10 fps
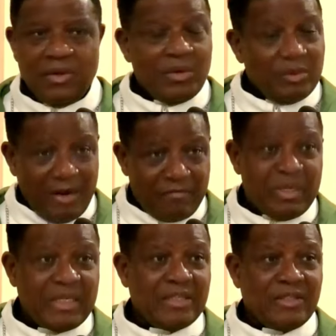You have
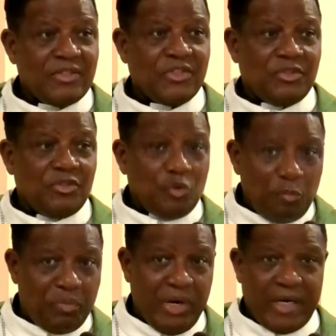made a decision to
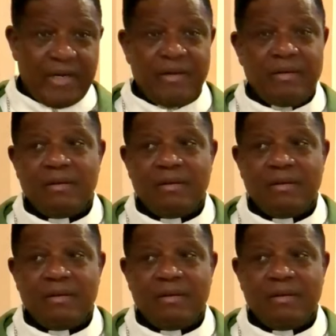break